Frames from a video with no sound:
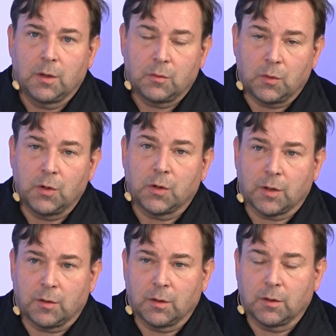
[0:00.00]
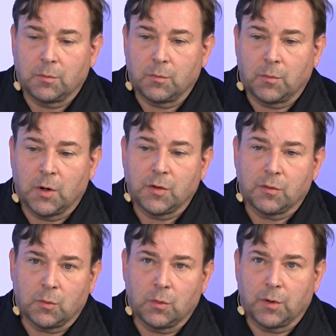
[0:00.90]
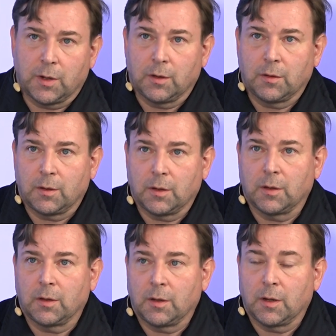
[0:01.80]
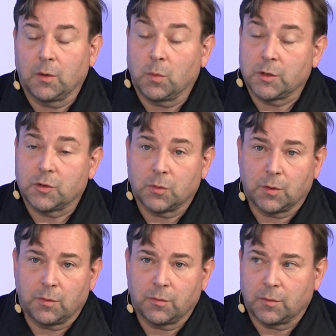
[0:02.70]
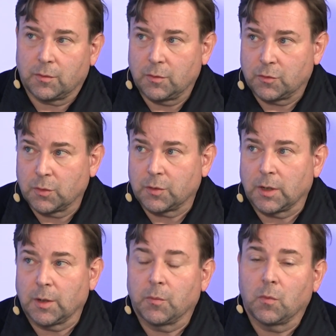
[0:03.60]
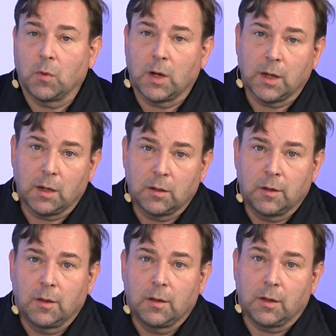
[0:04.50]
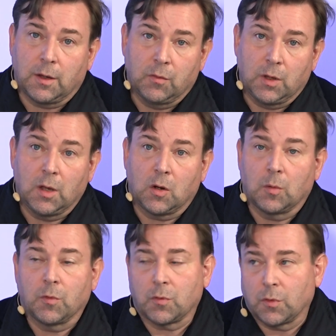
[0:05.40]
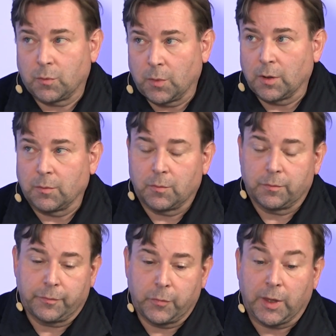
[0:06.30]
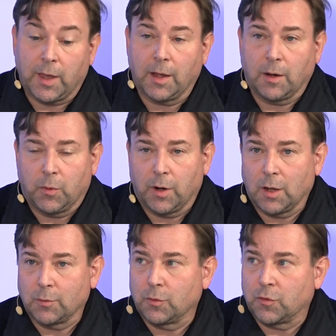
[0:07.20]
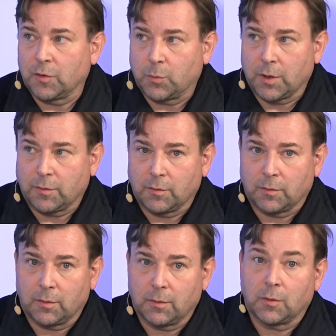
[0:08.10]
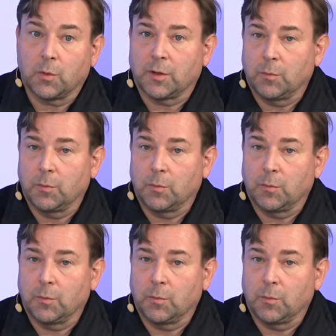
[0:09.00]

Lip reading: look at the margins already in a quite short time, while in the e-com, of course, we are allowed to change prices quite